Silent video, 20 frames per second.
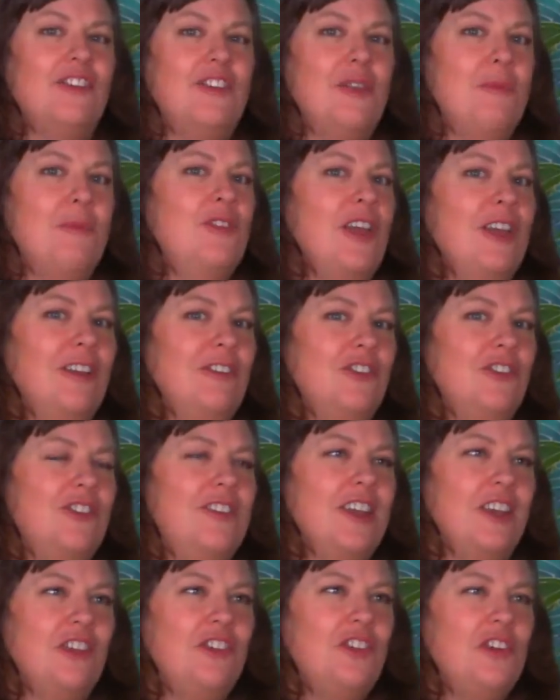the
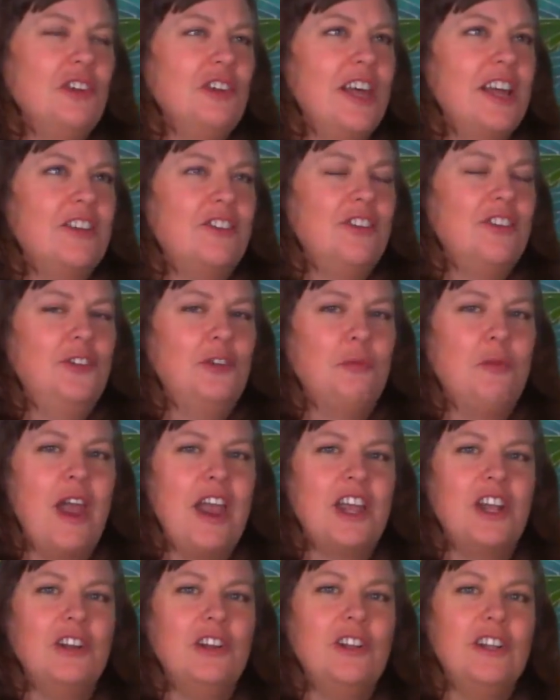dish you like to do
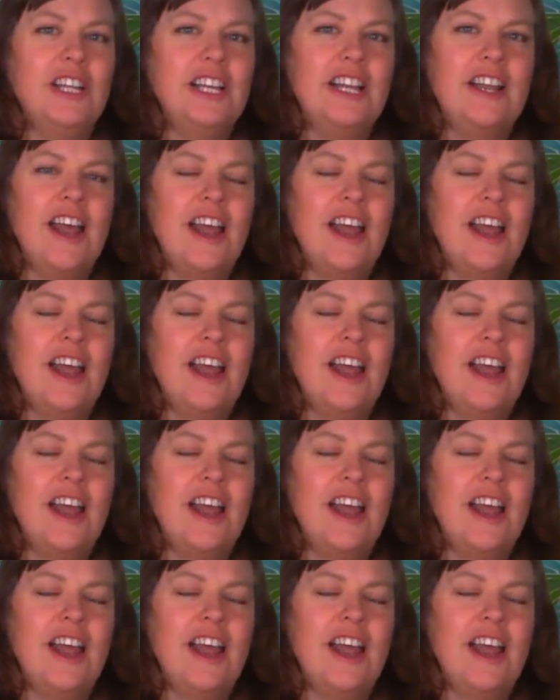regularly